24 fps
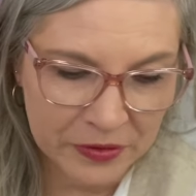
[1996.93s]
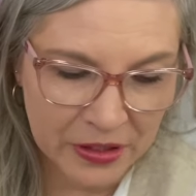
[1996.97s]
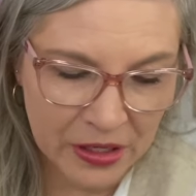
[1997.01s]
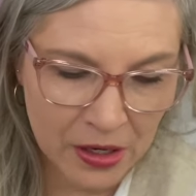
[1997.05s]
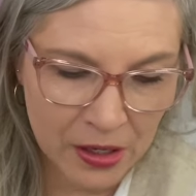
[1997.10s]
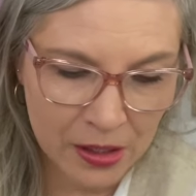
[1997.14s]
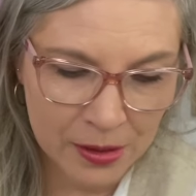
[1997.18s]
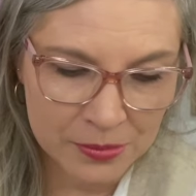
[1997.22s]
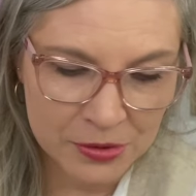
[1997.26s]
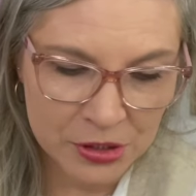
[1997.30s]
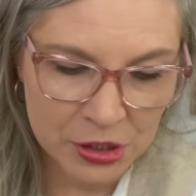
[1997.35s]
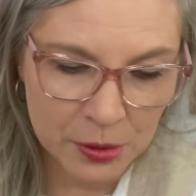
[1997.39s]

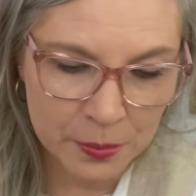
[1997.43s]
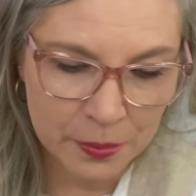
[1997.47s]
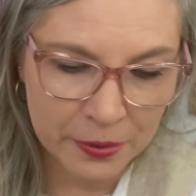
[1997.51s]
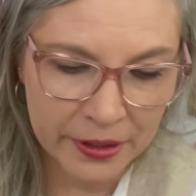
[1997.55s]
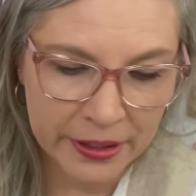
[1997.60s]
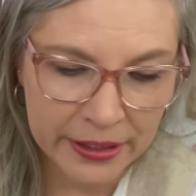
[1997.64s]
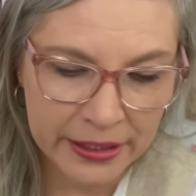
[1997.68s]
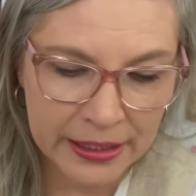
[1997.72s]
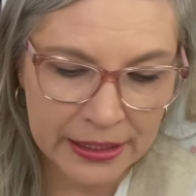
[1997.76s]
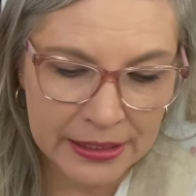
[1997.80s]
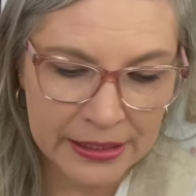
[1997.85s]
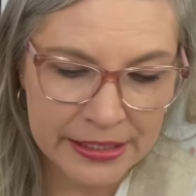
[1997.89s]
Um, do you
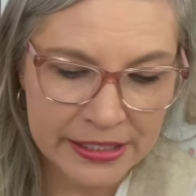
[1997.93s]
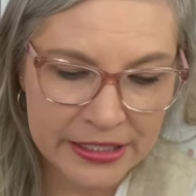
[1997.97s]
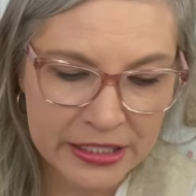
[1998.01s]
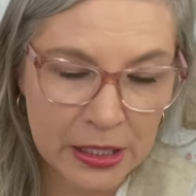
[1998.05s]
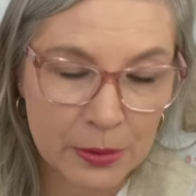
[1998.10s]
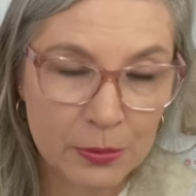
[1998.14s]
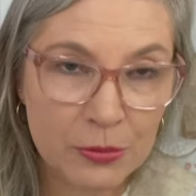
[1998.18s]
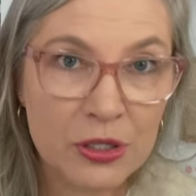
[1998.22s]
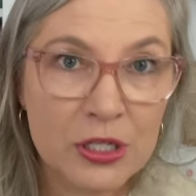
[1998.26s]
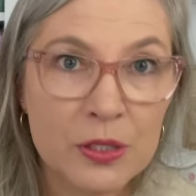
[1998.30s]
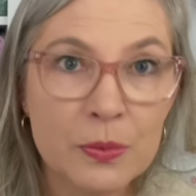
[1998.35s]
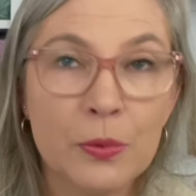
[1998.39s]
play any
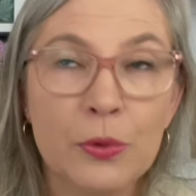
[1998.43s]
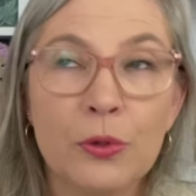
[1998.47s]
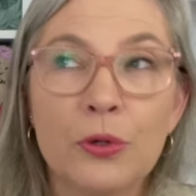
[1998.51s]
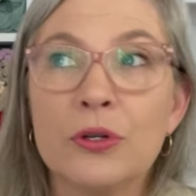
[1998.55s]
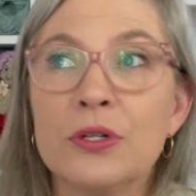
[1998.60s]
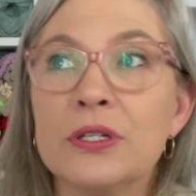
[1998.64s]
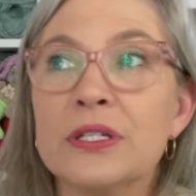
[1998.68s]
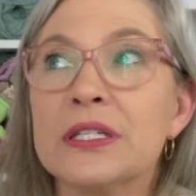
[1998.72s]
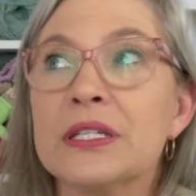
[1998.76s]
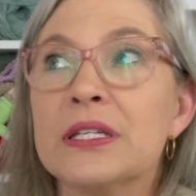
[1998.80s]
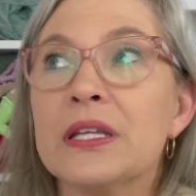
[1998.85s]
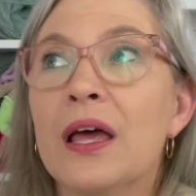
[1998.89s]
summer
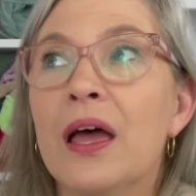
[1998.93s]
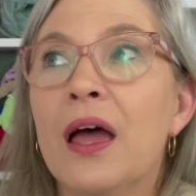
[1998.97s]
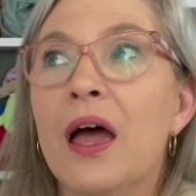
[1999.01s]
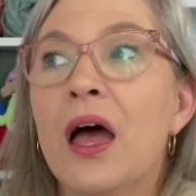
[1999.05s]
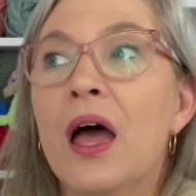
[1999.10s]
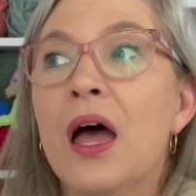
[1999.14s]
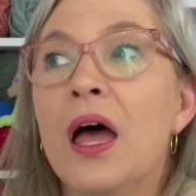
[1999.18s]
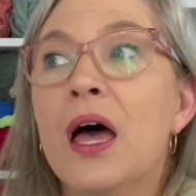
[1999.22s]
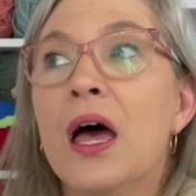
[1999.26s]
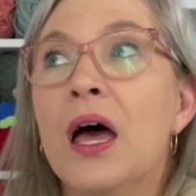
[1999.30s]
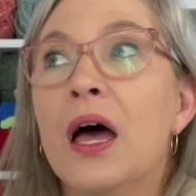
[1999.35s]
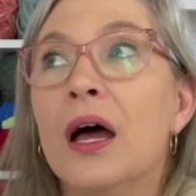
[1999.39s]
sports?
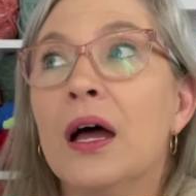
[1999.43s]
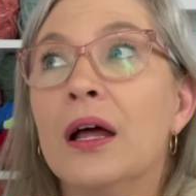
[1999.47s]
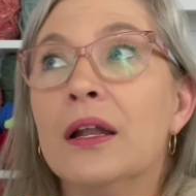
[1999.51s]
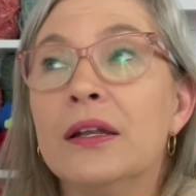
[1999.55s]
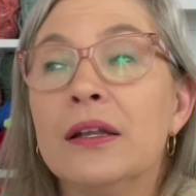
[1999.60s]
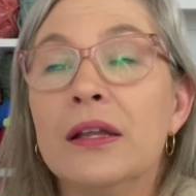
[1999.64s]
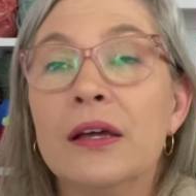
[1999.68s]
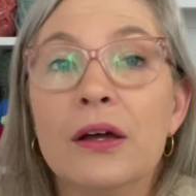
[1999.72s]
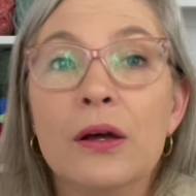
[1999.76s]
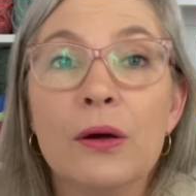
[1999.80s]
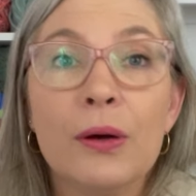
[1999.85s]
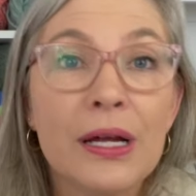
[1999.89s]

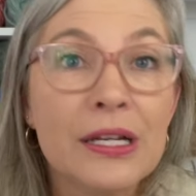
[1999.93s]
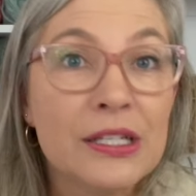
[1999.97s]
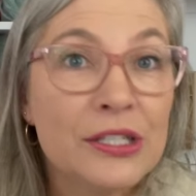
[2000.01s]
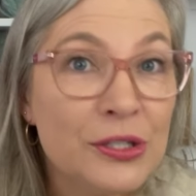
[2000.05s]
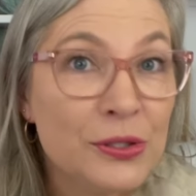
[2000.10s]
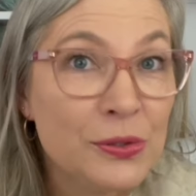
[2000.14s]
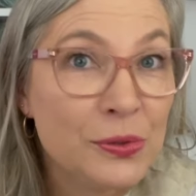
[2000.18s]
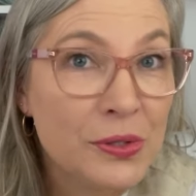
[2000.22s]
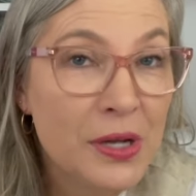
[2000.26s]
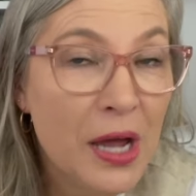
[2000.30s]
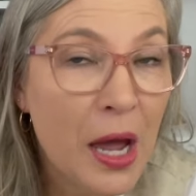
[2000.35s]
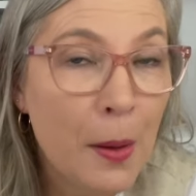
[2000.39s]
No, I
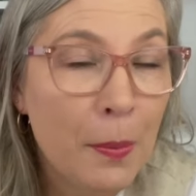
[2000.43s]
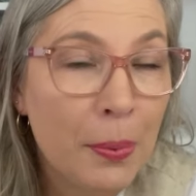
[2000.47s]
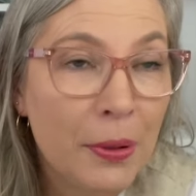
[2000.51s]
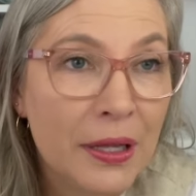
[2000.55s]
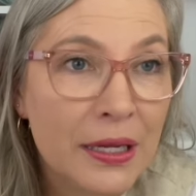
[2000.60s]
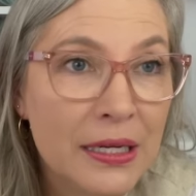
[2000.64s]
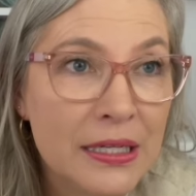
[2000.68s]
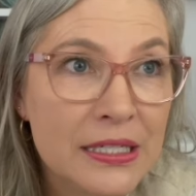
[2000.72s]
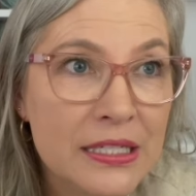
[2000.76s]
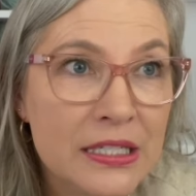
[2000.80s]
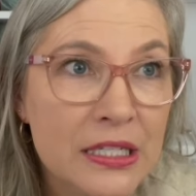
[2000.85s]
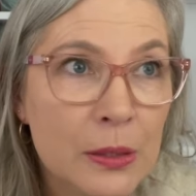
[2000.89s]
do not
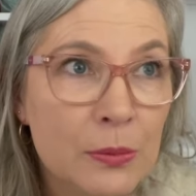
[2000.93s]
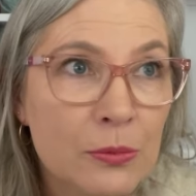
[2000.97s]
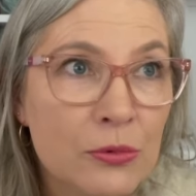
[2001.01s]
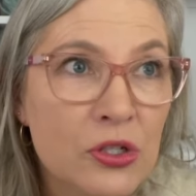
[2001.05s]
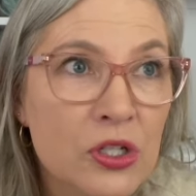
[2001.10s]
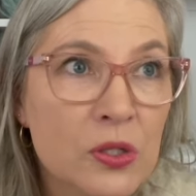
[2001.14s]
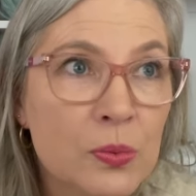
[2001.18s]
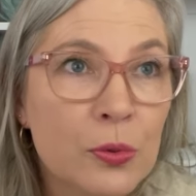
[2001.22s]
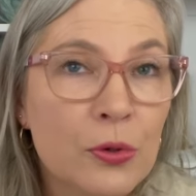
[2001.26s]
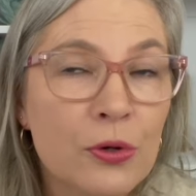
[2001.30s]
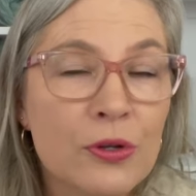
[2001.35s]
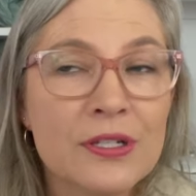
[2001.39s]
play summer
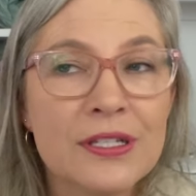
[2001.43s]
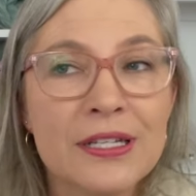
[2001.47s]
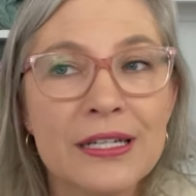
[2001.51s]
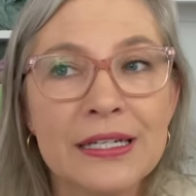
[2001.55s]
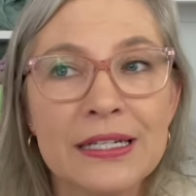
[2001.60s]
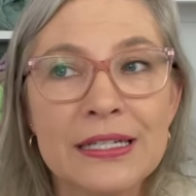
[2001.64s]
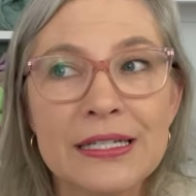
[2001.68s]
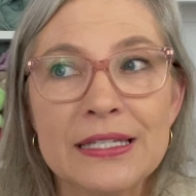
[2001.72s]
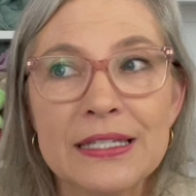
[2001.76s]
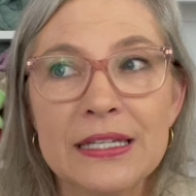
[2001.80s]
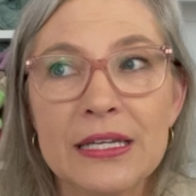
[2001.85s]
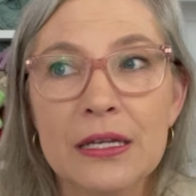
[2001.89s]
sports. Like
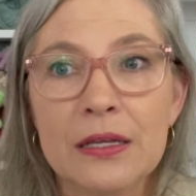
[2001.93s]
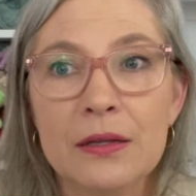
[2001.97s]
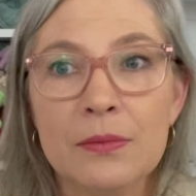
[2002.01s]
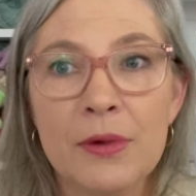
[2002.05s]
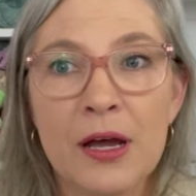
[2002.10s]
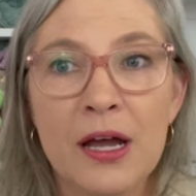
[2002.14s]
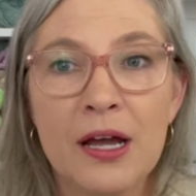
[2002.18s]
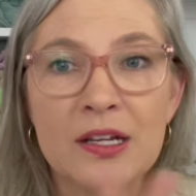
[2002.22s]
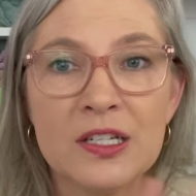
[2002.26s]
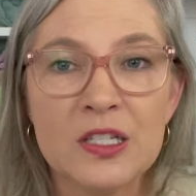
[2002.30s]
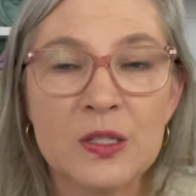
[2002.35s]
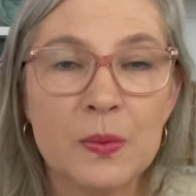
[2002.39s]
I said, my
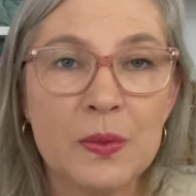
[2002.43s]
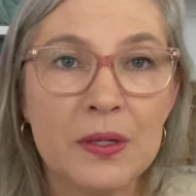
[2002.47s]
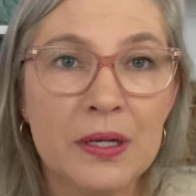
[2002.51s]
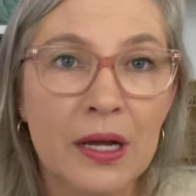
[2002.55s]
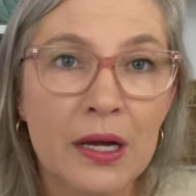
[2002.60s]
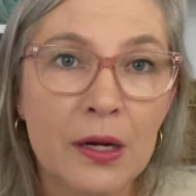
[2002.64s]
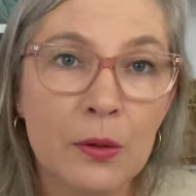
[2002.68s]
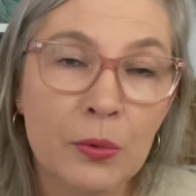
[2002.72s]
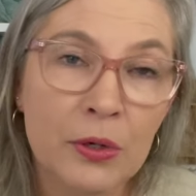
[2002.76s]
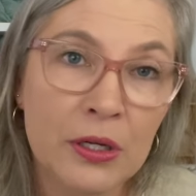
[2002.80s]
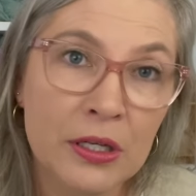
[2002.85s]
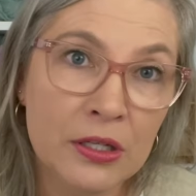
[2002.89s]
husband and
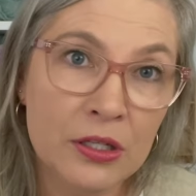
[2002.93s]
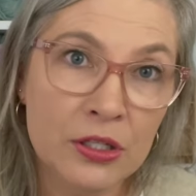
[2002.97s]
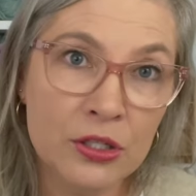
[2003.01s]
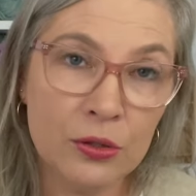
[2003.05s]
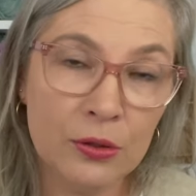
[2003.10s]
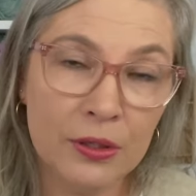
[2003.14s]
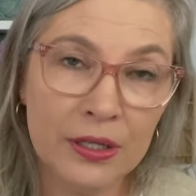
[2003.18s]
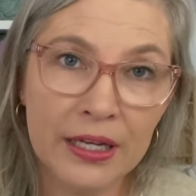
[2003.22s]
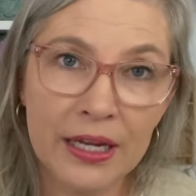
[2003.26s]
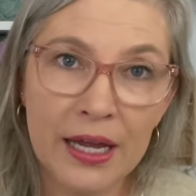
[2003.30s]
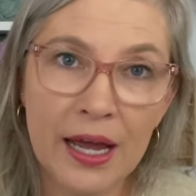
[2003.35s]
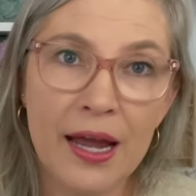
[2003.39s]
I, we
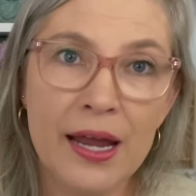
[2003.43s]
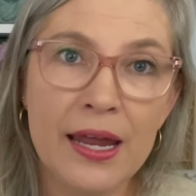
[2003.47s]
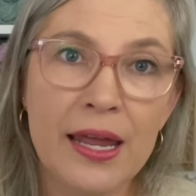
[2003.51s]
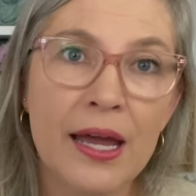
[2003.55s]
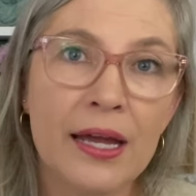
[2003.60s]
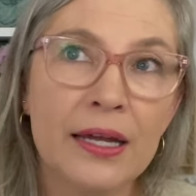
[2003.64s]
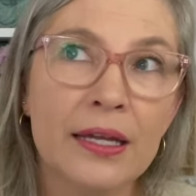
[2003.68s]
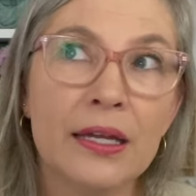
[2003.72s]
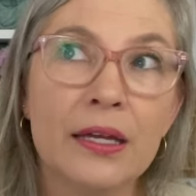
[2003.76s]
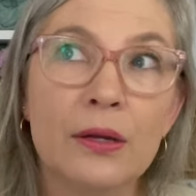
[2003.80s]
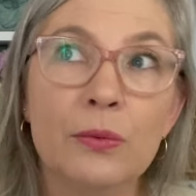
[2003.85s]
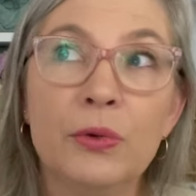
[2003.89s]
enjoy
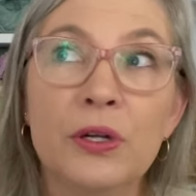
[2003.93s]
kayaking.